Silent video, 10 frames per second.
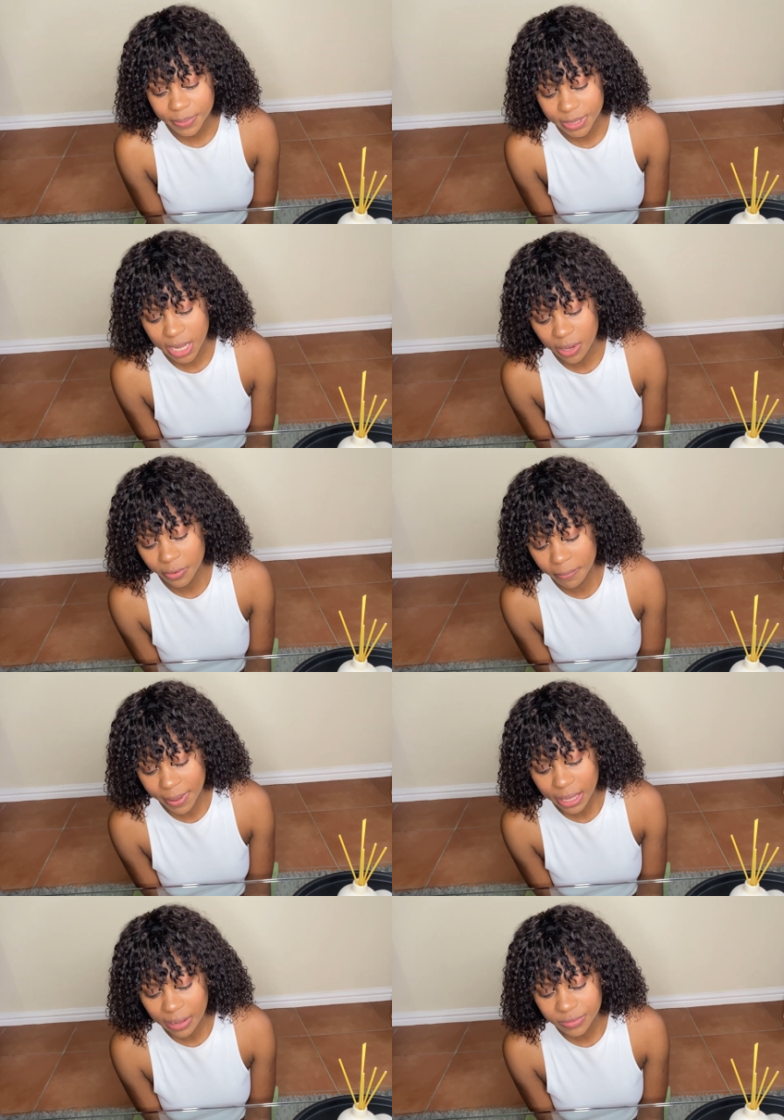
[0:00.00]
But yeah, I went
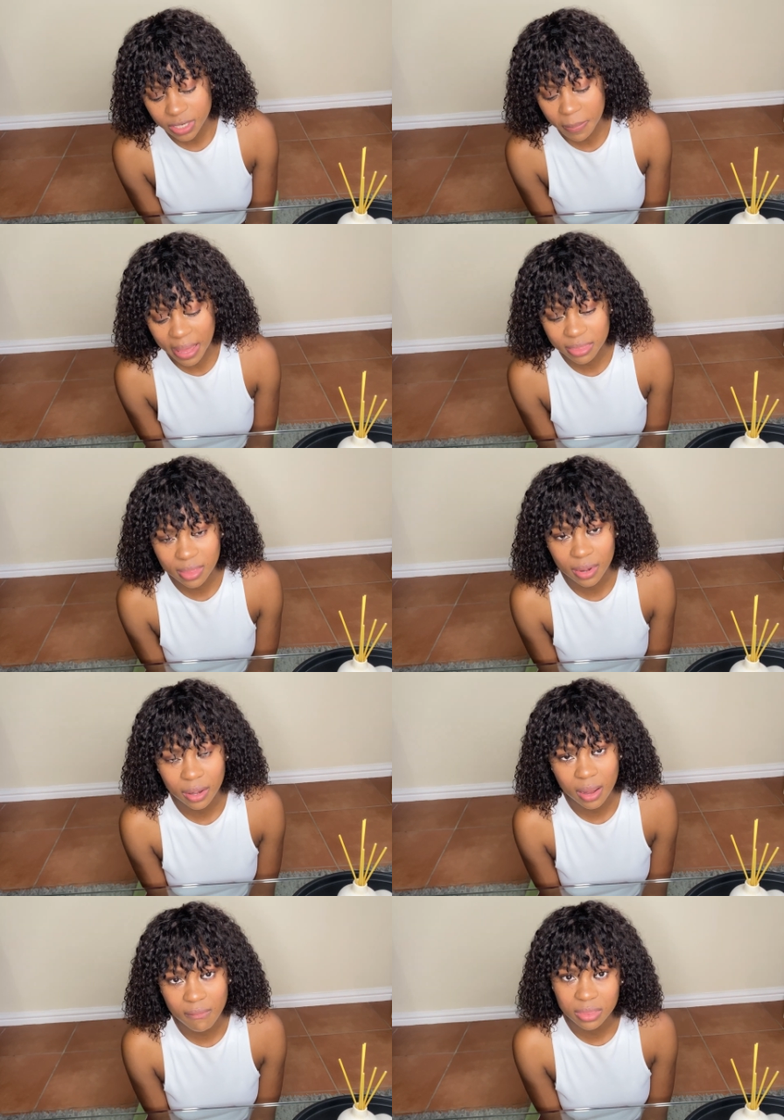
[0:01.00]
back after a month,
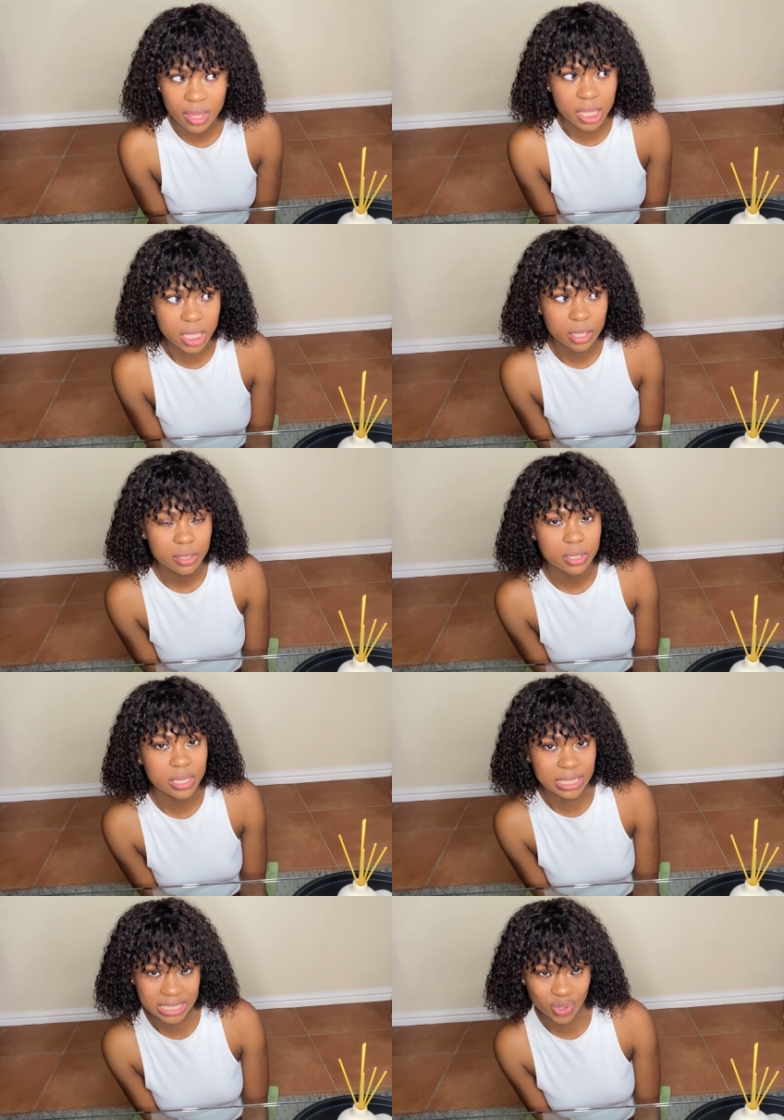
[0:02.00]
and everything
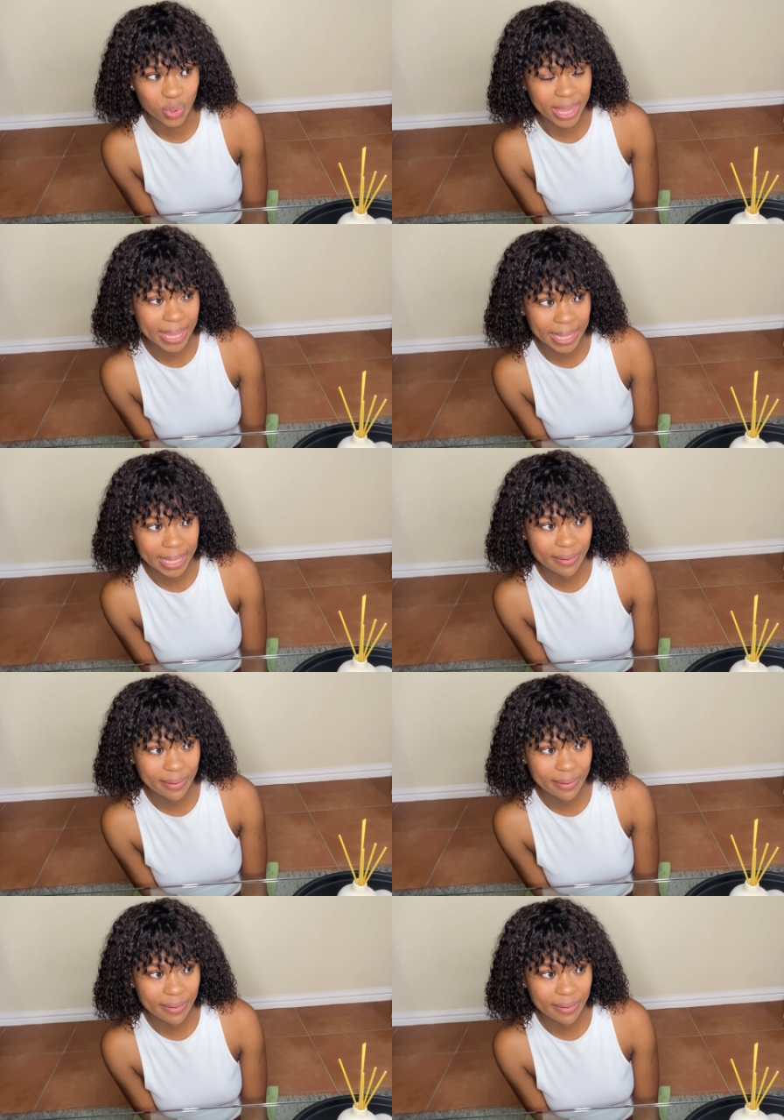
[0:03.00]
is okay.